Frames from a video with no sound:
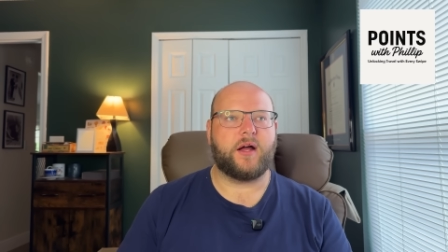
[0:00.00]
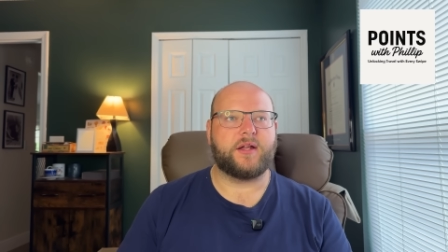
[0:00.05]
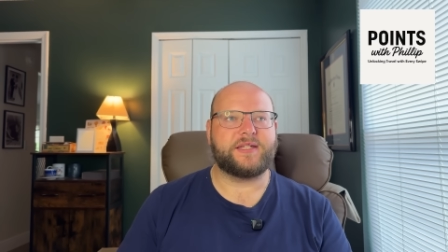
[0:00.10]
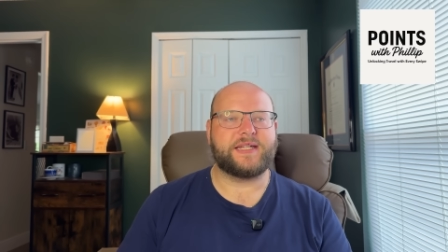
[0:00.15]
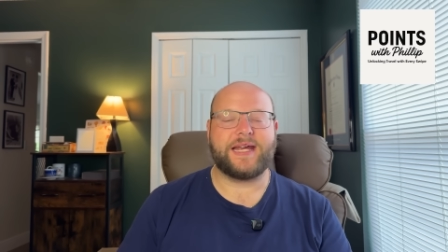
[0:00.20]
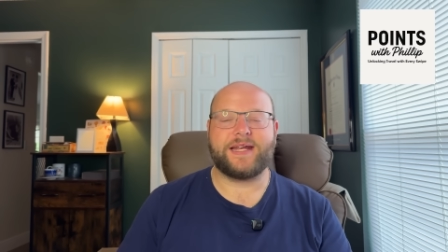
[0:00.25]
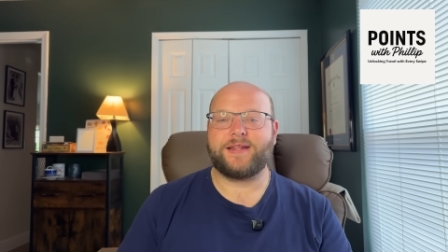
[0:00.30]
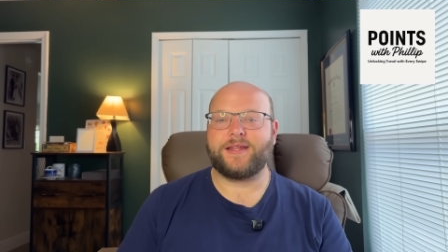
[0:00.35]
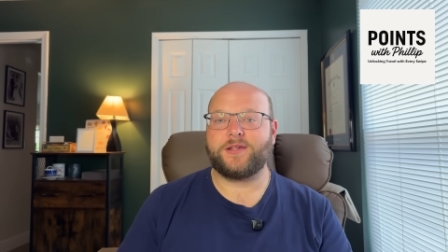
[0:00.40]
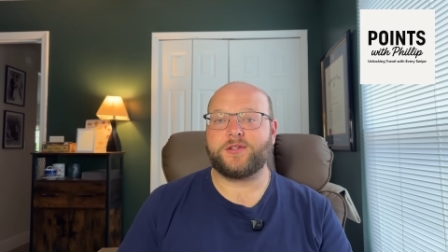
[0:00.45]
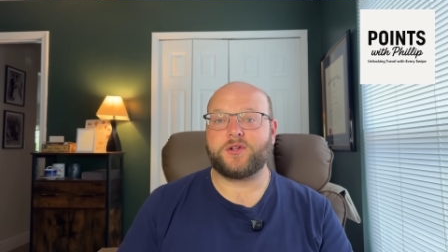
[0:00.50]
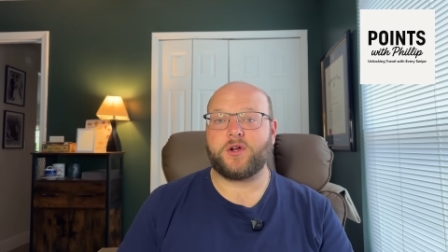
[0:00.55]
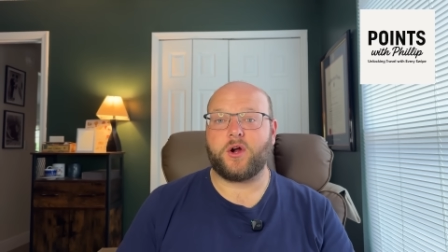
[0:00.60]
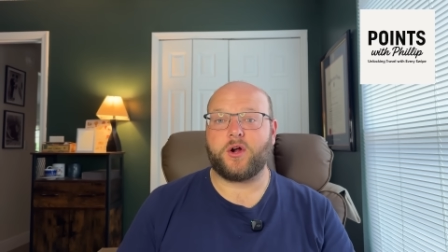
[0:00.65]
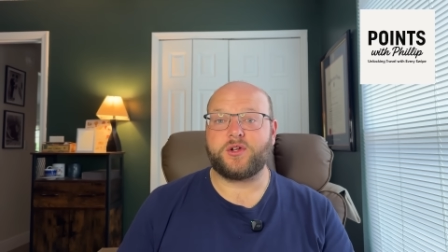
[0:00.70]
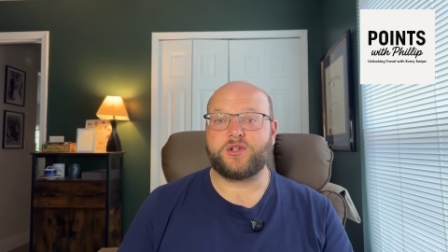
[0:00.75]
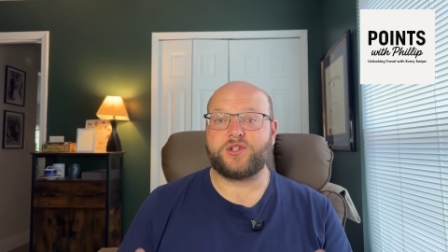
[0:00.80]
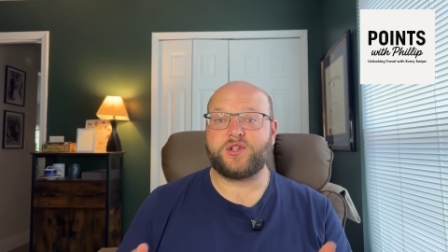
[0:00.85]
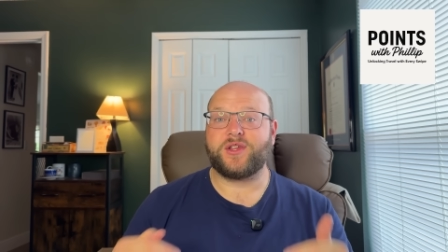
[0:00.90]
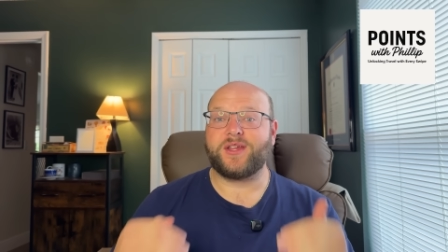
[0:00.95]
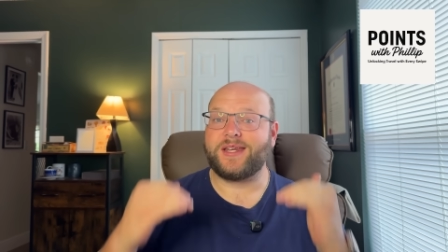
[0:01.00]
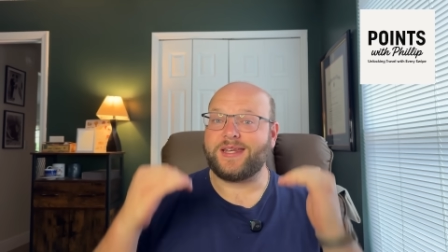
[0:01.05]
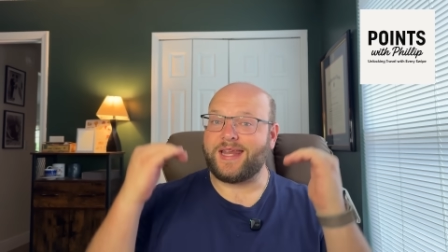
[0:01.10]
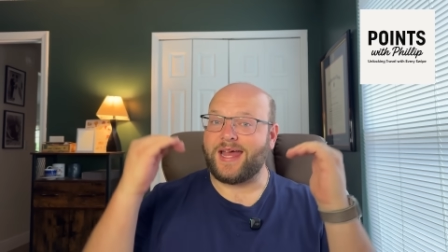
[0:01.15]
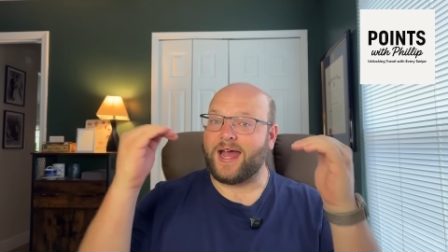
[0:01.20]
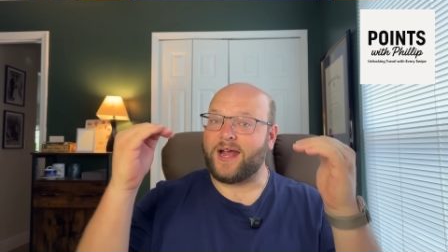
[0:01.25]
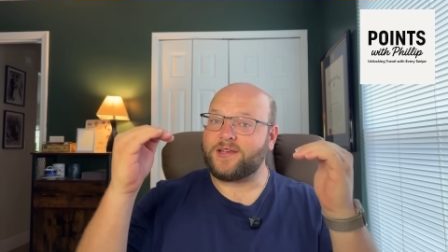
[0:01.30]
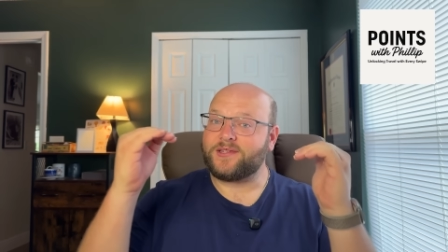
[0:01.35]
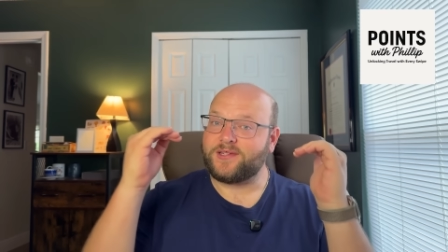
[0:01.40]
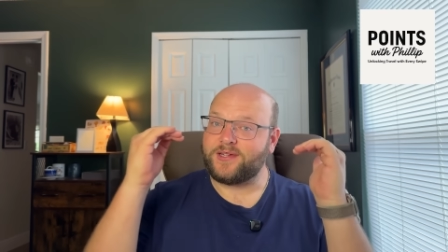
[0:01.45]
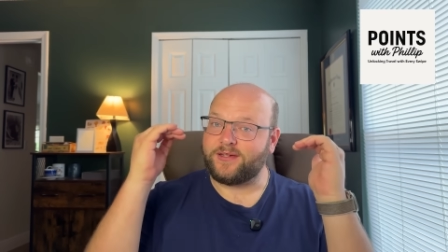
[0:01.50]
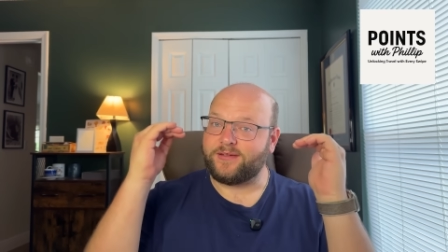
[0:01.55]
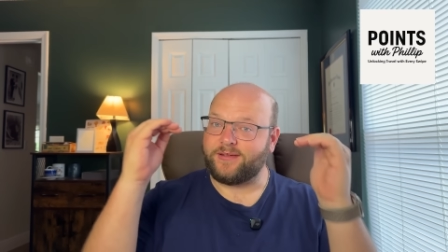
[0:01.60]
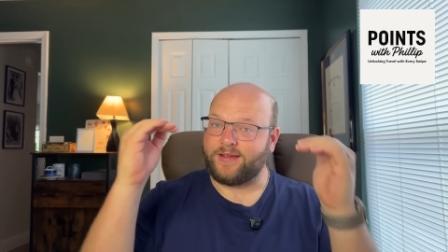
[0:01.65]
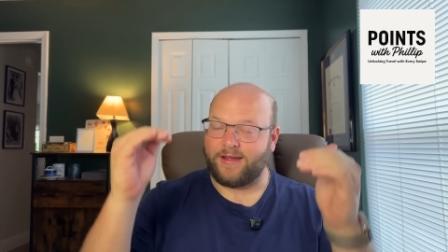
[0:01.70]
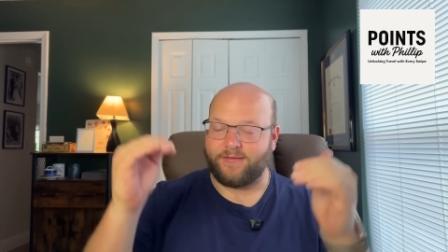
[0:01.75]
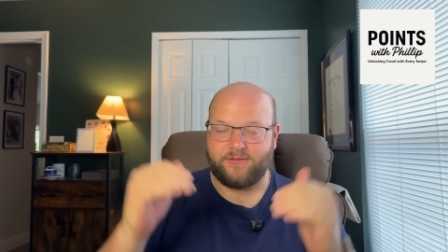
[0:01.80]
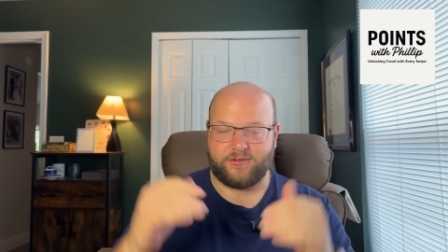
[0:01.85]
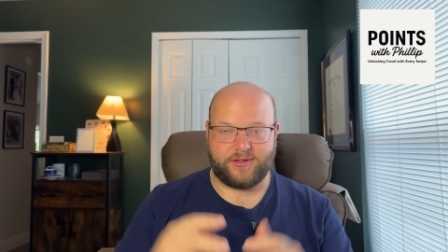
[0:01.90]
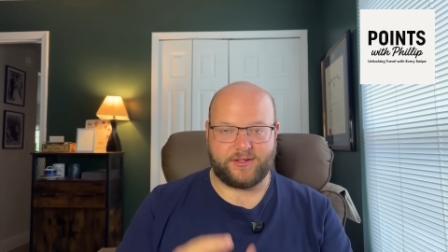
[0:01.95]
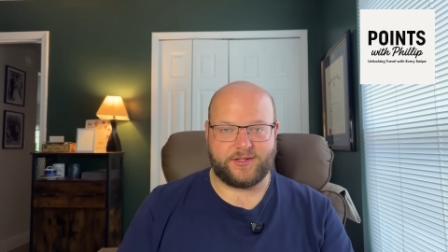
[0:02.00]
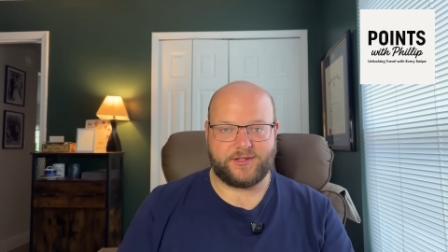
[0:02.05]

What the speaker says: take these cards to the next level.